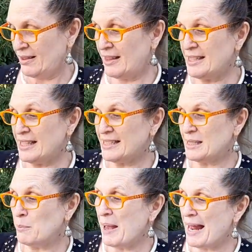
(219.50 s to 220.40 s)
This is
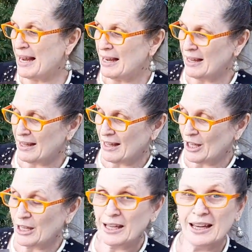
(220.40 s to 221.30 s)
Cybelle,
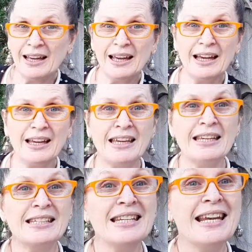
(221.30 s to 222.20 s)
his